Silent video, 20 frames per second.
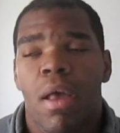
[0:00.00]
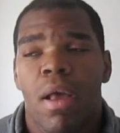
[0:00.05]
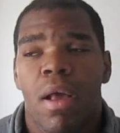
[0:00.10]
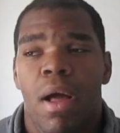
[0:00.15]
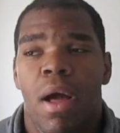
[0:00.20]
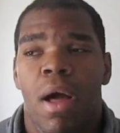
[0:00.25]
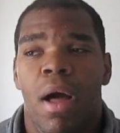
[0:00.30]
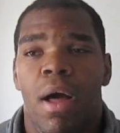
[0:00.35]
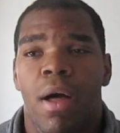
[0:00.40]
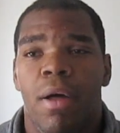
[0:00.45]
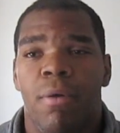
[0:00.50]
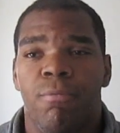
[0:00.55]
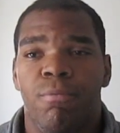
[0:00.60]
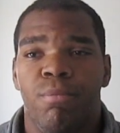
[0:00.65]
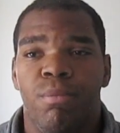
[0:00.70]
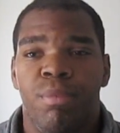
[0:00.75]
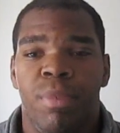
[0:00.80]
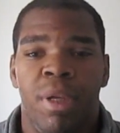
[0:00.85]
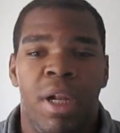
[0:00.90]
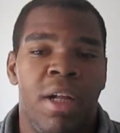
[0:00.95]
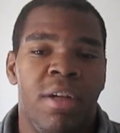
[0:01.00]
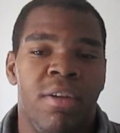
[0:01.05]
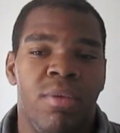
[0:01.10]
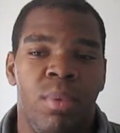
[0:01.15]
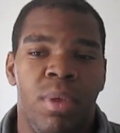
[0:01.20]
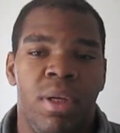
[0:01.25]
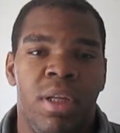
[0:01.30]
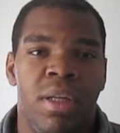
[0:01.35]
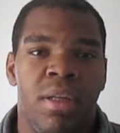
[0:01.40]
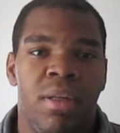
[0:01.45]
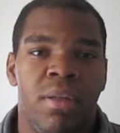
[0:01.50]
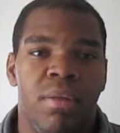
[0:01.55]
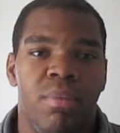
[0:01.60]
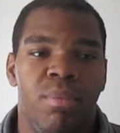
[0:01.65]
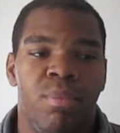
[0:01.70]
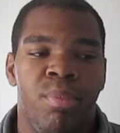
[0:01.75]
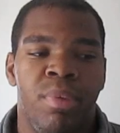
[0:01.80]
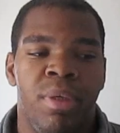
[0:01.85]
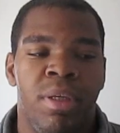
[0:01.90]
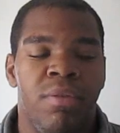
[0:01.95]
But I just want to
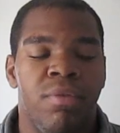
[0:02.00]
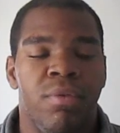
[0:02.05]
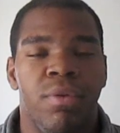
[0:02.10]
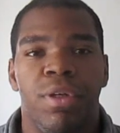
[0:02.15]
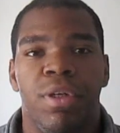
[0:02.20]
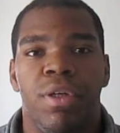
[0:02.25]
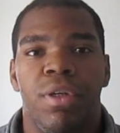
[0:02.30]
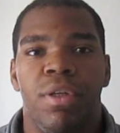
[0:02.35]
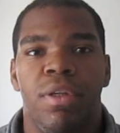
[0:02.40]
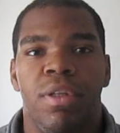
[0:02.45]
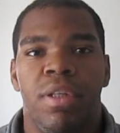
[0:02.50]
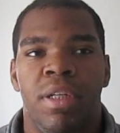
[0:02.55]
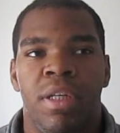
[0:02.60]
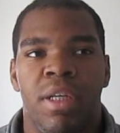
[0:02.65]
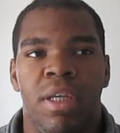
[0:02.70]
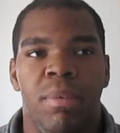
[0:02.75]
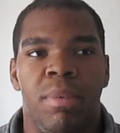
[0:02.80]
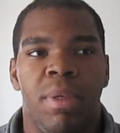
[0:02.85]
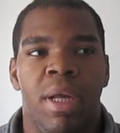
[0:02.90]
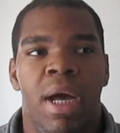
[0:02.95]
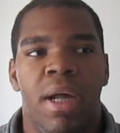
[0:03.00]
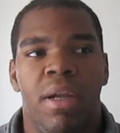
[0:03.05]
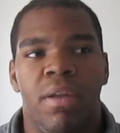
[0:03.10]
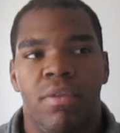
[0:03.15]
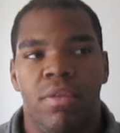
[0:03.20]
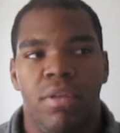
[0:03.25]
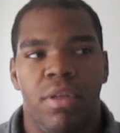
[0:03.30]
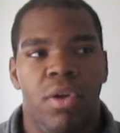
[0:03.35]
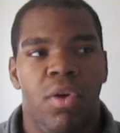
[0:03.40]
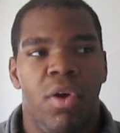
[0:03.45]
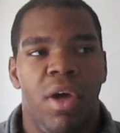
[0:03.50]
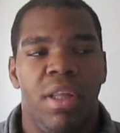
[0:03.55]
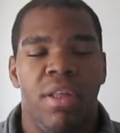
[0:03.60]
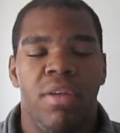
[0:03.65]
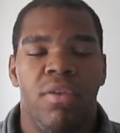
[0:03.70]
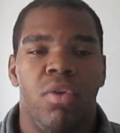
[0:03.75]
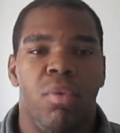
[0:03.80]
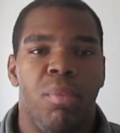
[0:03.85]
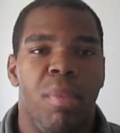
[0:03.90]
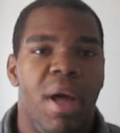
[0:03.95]
be real and keep it honest, at
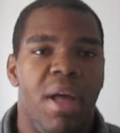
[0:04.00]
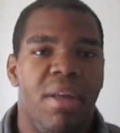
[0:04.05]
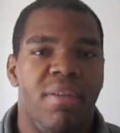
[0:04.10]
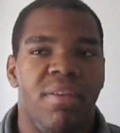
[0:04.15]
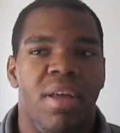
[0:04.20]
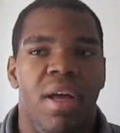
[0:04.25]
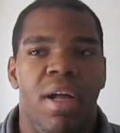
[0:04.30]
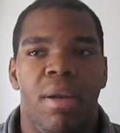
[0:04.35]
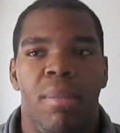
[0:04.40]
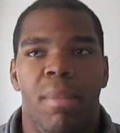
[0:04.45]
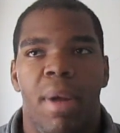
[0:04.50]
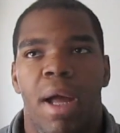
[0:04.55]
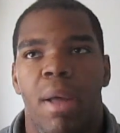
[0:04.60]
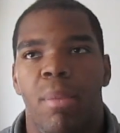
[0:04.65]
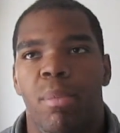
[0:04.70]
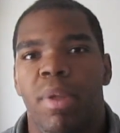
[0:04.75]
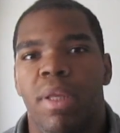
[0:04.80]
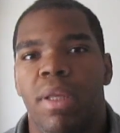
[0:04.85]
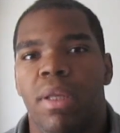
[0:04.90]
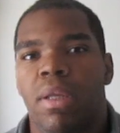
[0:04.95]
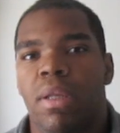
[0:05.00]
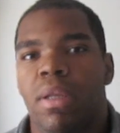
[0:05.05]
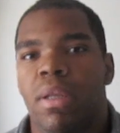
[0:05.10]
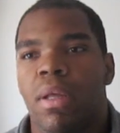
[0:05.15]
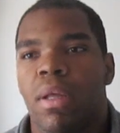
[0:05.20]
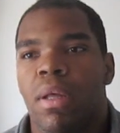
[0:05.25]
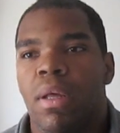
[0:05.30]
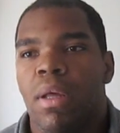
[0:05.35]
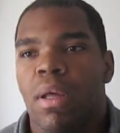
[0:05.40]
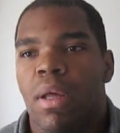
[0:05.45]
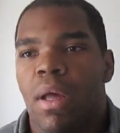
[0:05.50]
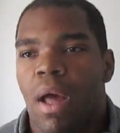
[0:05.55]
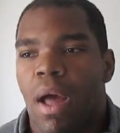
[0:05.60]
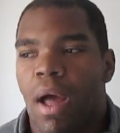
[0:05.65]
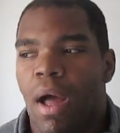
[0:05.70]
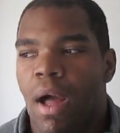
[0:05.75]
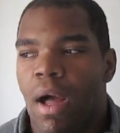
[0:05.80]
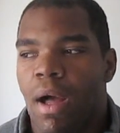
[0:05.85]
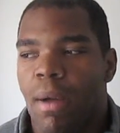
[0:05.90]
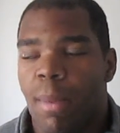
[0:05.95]
least on my side, in my opinion,
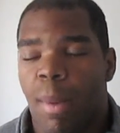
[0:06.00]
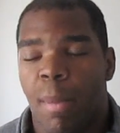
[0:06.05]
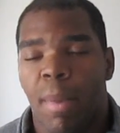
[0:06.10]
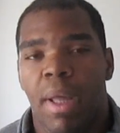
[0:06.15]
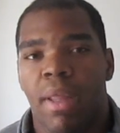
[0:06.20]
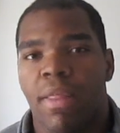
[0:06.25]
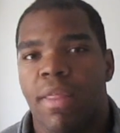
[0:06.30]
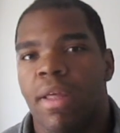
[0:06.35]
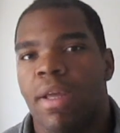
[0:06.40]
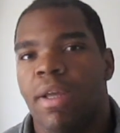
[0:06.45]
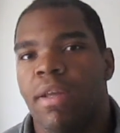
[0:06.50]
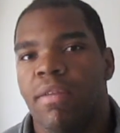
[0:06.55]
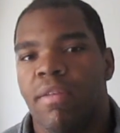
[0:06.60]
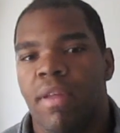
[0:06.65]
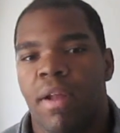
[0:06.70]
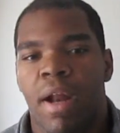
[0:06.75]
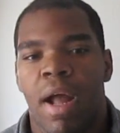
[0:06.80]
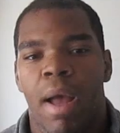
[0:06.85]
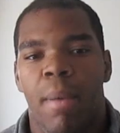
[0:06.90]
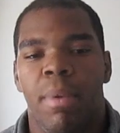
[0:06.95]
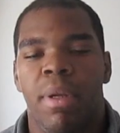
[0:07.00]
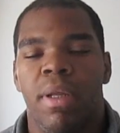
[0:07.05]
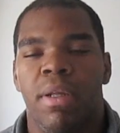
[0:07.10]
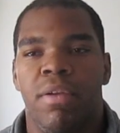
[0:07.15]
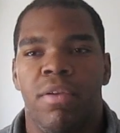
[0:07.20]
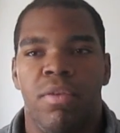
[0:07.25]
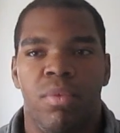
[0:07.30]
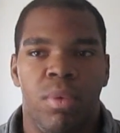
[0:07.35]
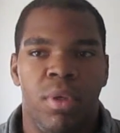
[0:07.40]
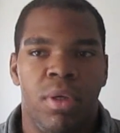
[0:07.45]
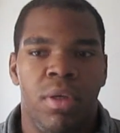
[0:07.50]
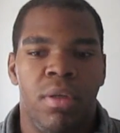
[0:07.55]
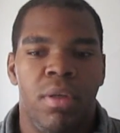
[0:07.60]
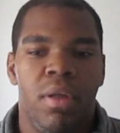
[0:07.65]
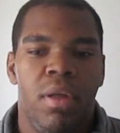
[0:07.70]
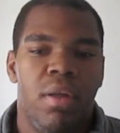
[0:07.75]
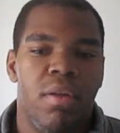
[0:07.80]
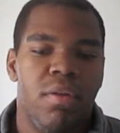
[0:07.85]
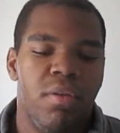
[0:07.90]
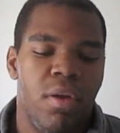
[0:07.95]
about things that are happening in this world.
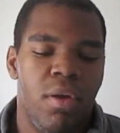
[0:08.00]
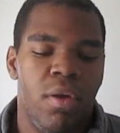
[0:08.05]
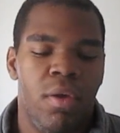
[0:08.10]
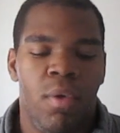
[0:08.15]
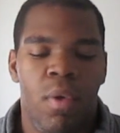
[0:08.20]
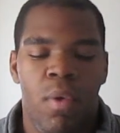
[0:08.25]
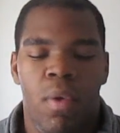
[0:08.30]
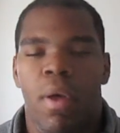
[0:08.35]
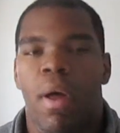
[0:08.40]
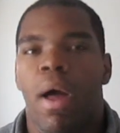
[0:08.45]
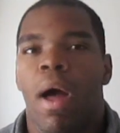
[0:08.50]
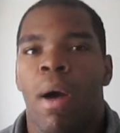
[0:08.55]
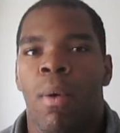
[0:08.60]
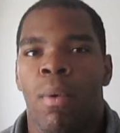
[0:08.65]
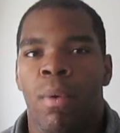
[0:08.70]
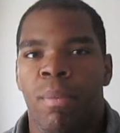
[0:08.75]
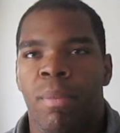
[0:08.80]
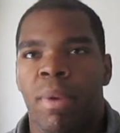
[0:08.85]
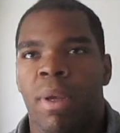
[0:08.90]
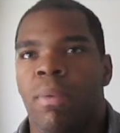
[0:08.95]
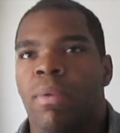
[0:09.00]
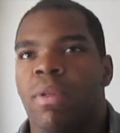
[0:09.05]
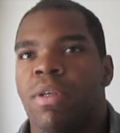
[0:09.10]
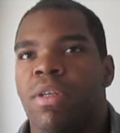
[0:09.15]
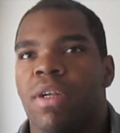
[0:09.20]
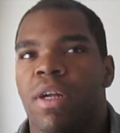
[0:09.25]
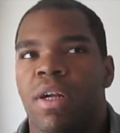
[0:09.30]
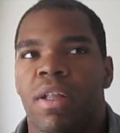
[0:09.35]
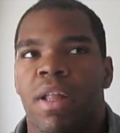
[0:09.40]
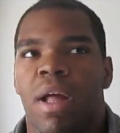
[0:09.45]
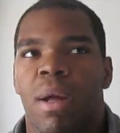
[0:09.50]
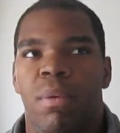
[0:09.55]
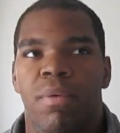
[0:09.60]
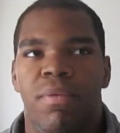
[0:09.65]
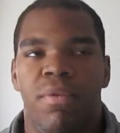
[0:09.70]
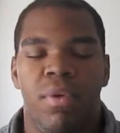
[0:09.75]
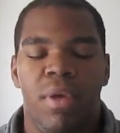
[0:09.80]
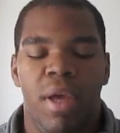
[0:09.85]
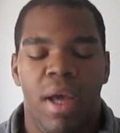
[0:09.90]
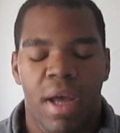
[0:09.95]
So I want to be able to share that
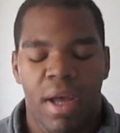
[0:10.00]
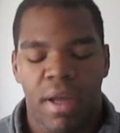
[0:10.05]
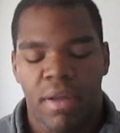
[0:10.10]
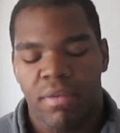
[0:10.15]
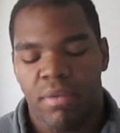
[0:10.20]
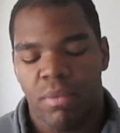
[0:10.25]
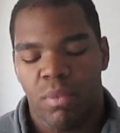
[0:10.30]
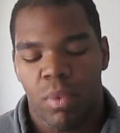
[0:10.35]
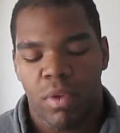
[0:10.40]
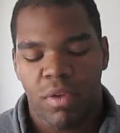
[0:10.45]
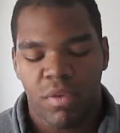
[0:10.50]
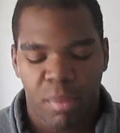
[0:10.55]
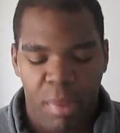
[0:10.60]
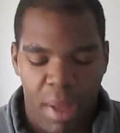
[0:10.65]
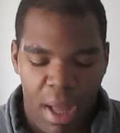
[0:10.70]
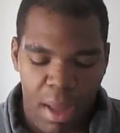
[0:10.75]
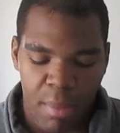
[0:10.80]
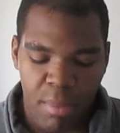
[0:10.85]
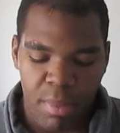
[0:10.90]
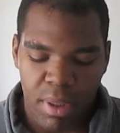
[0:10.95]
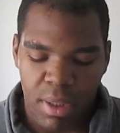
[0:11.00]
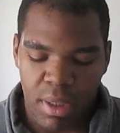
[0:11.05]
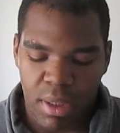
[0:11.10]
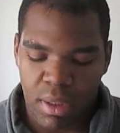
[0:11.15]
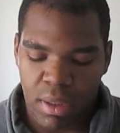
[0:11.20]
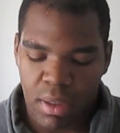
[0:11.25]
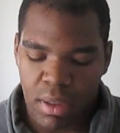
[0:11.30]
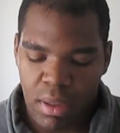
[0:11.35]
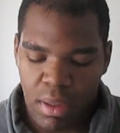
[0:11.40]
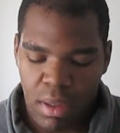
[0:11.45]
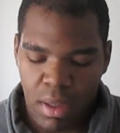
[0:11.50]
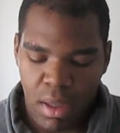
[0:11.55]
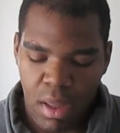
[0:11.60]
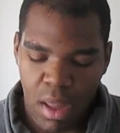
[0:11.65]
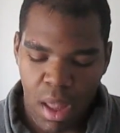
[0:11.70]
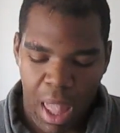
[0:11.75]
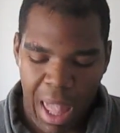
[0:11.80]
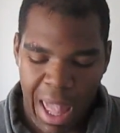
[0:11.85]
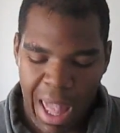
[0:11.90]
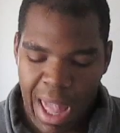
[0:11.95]
with you guys and What's Popping.
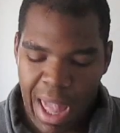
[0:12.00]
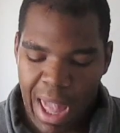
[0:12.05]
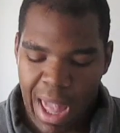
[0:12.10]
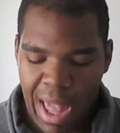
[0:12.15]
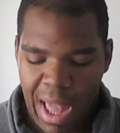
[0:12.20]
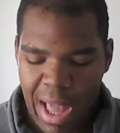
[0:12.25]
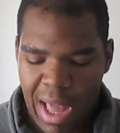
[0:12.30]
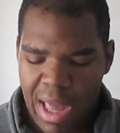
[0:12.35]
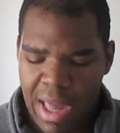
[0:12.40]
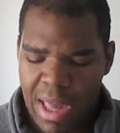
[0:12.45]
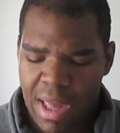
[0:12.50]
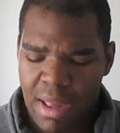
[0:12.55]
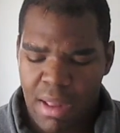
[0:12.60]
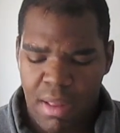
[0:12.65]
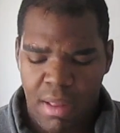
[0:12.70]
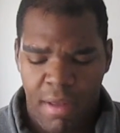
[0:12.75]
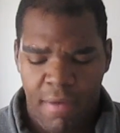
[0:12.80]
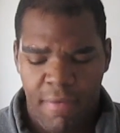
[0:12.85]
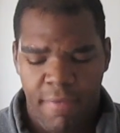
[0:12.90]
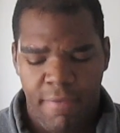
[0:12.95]
And I